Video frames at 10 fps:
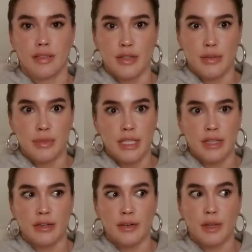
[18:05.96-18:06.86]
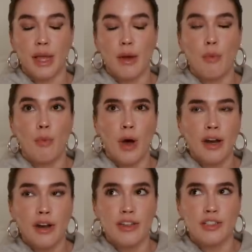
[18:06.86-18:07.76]
so I'm sitting there going like,
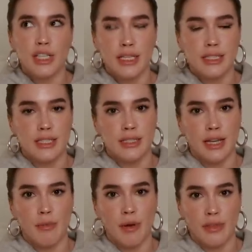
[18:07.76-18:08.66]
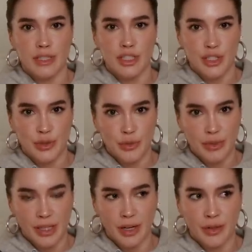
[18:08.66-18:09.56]
what are the chances that I'm on this shoot,
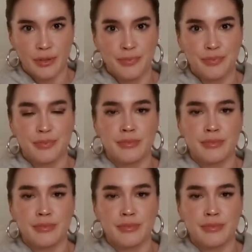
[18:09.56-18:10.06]
you know?